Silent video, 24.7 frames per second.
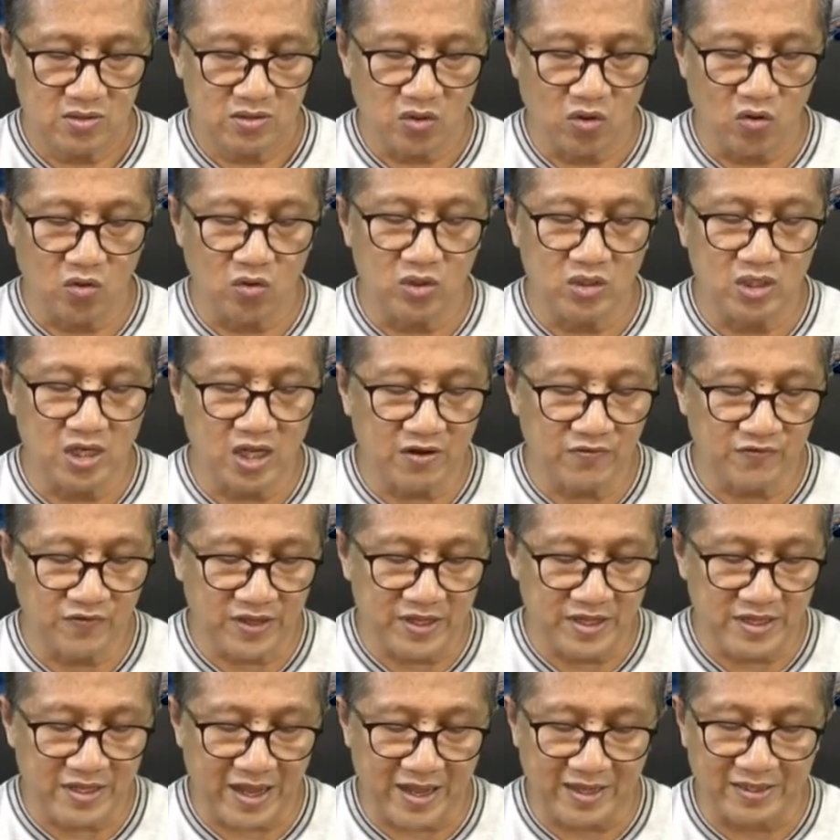O
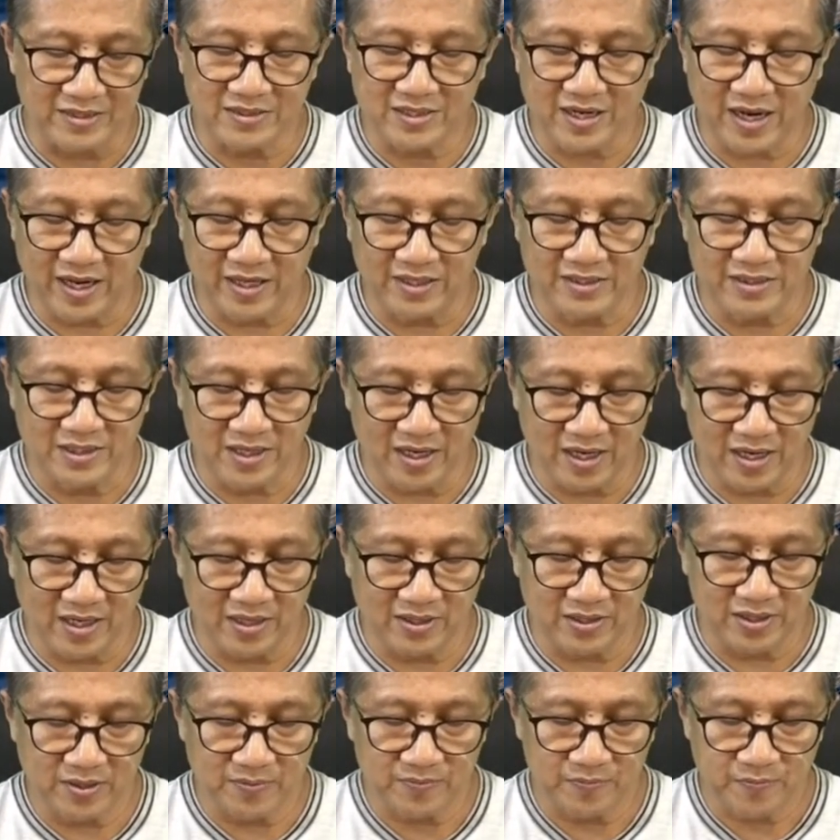loving and kind
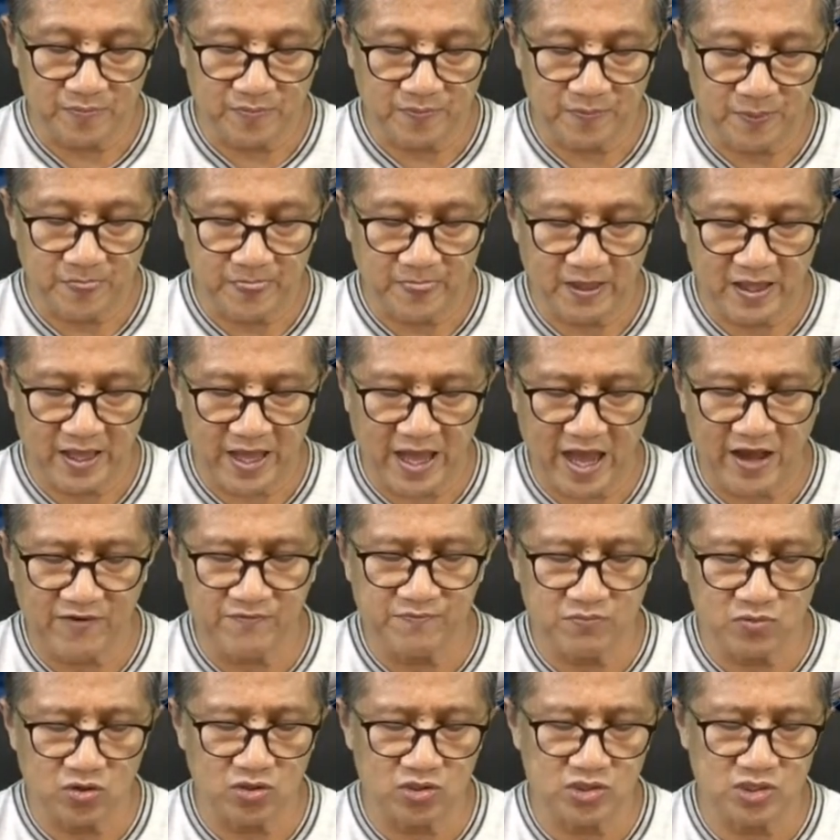God,
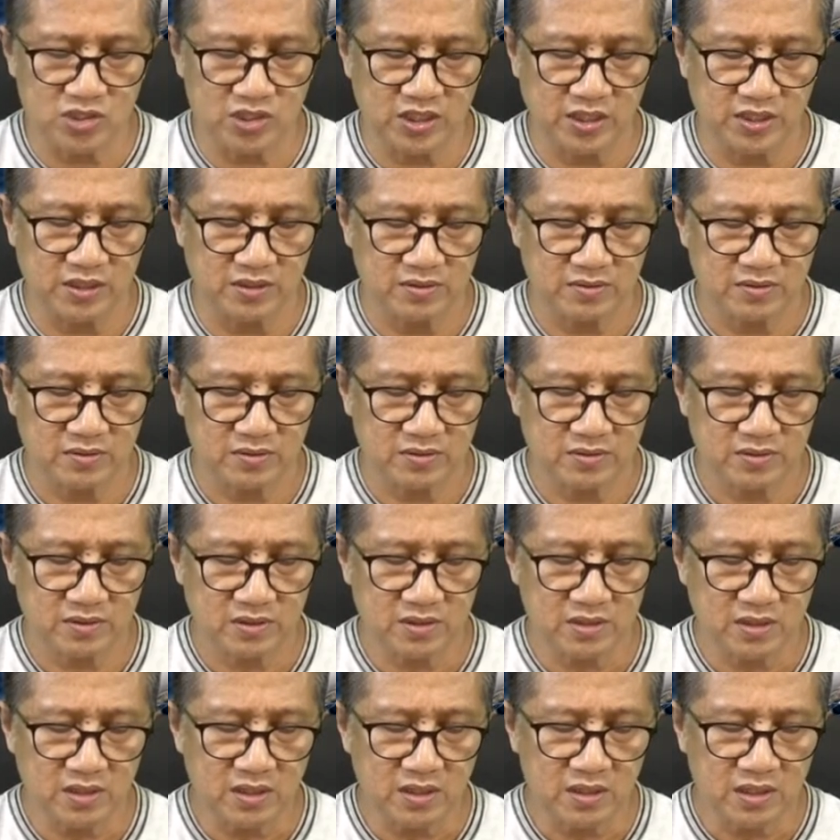have mercy.
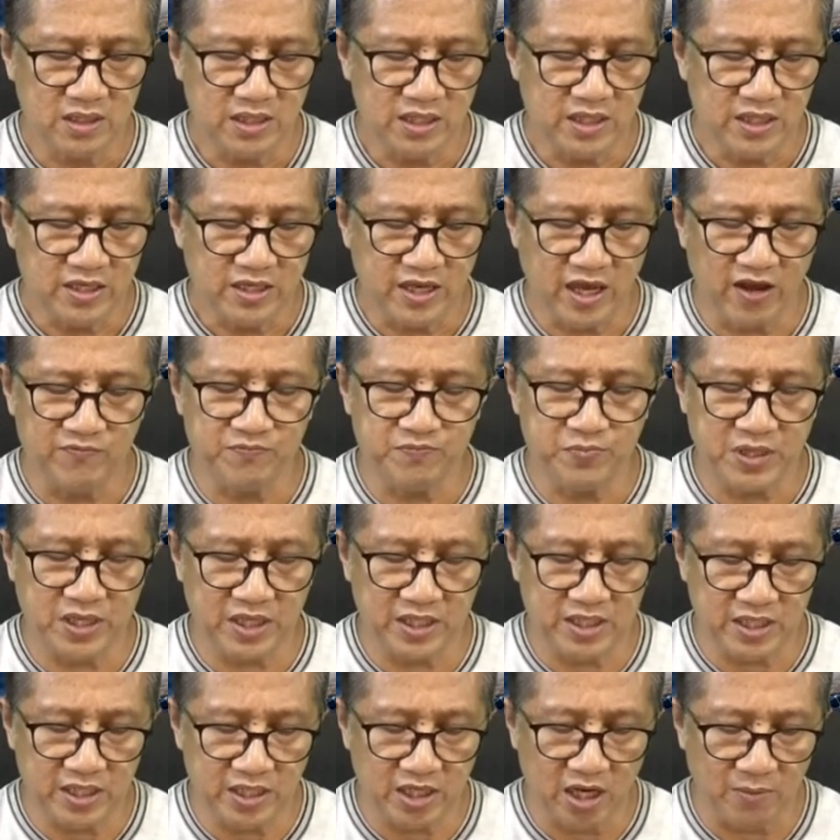Have
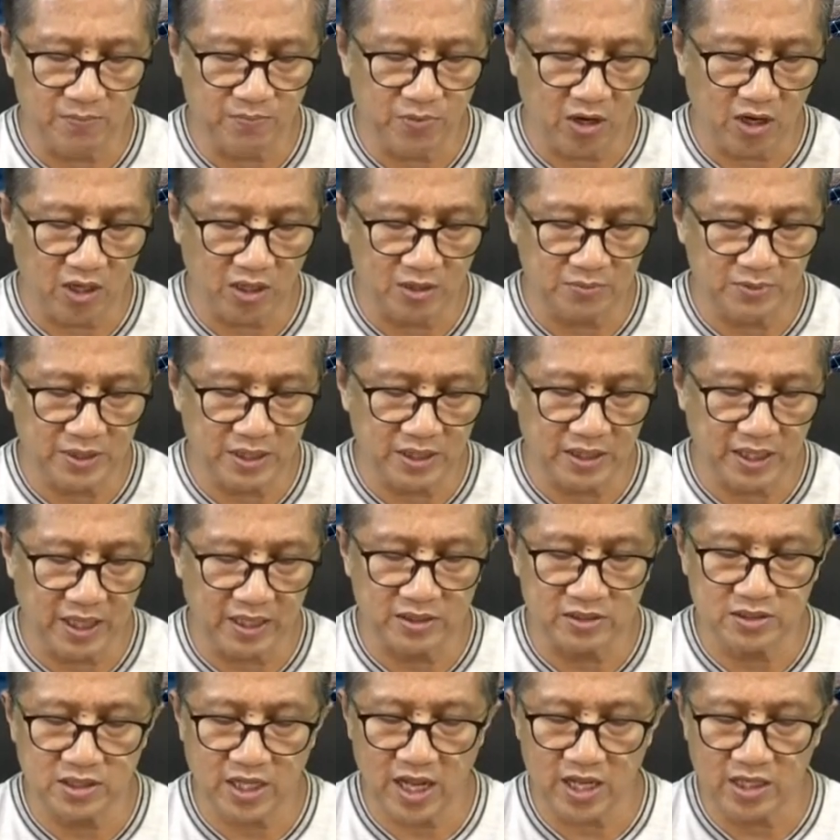pity upon me
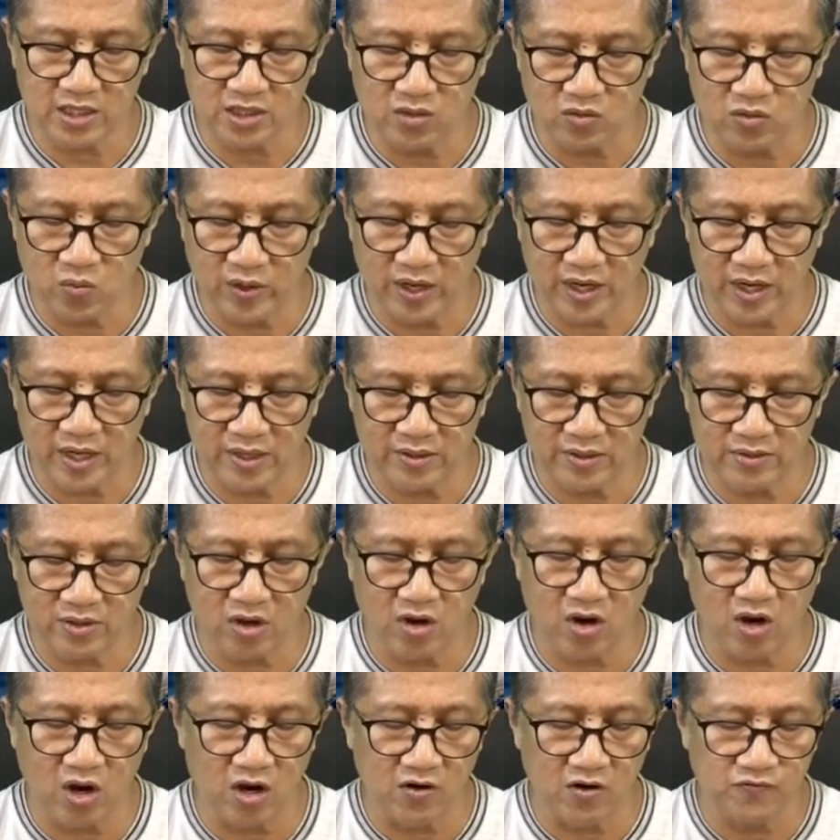and take away the
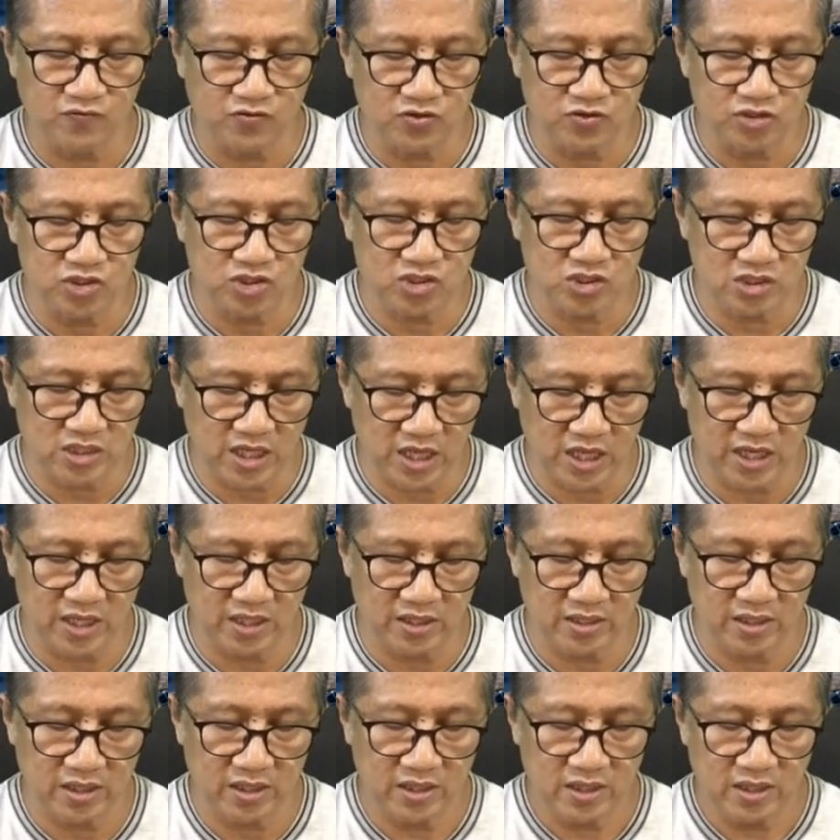awful
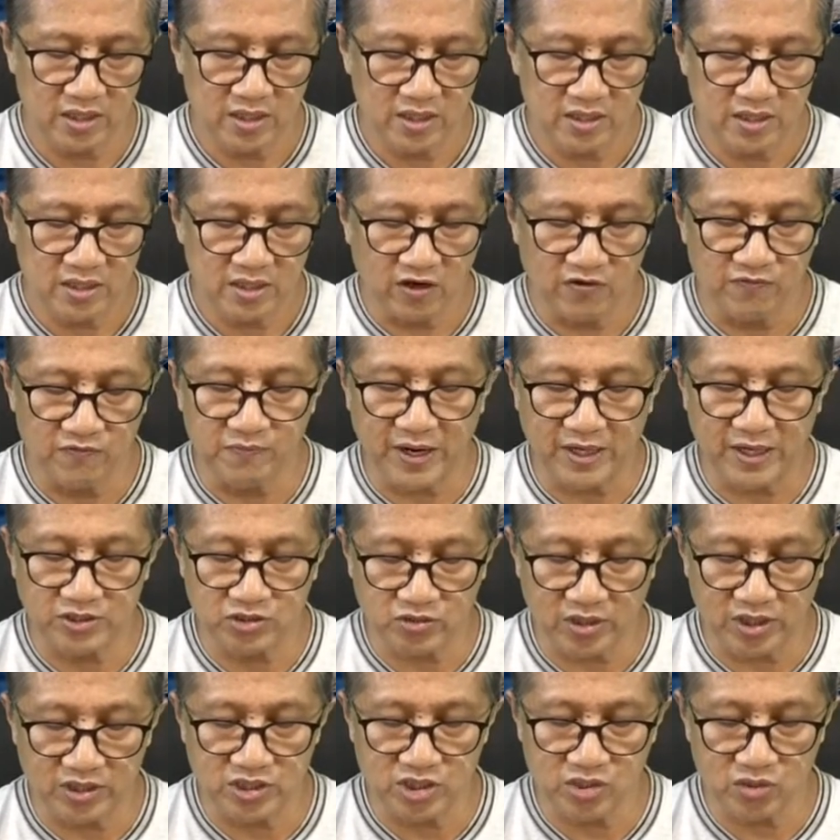stain of my
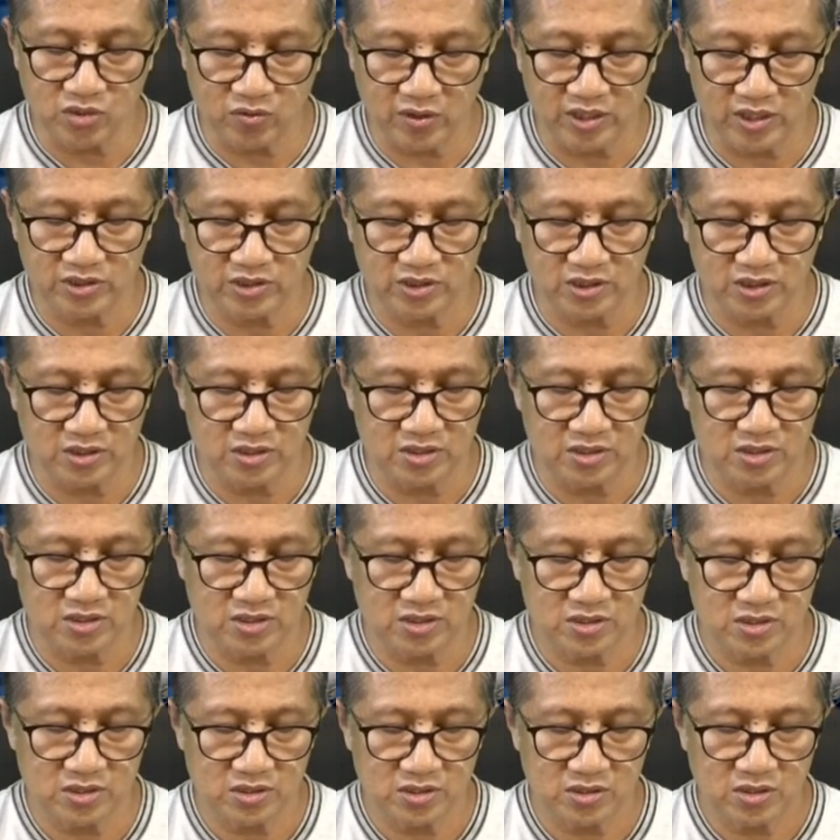
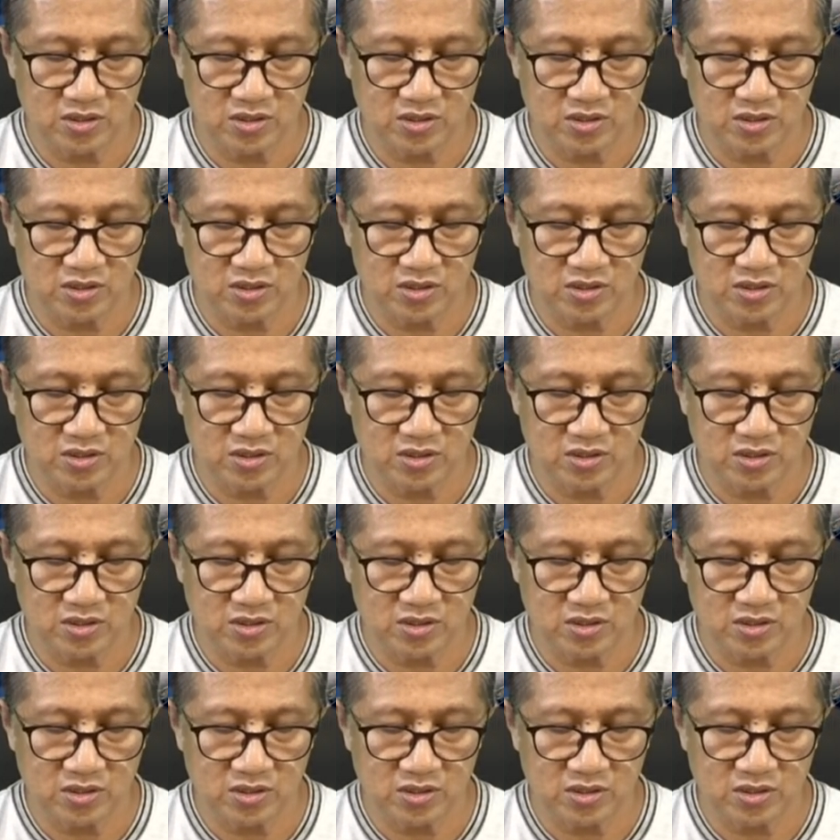transgressions.